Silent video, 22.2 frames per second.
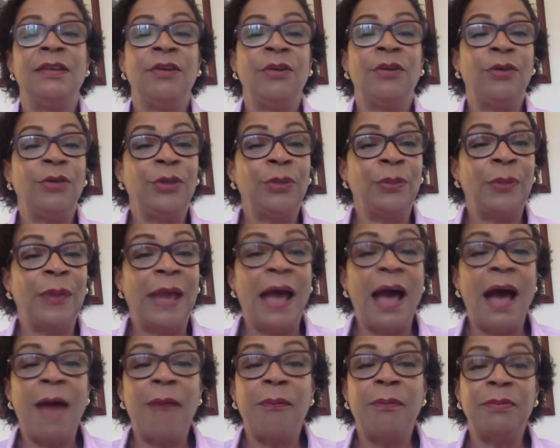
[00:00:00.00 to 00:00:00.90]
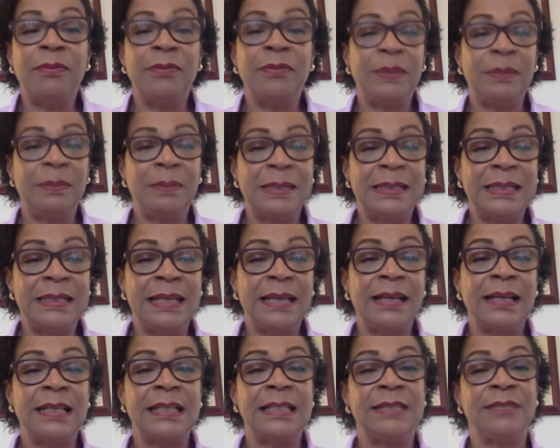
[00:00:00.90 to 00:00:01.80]
all the way up for the
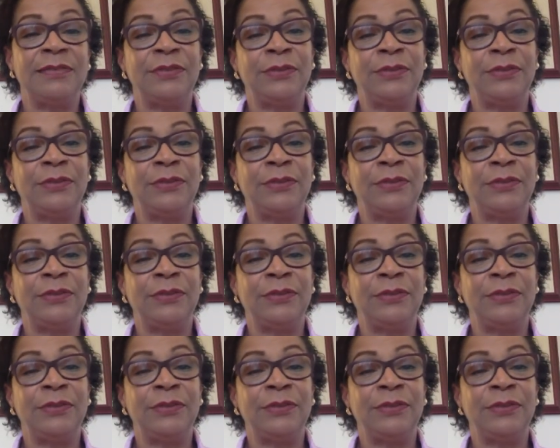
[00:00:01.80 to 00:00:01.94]
buttocks,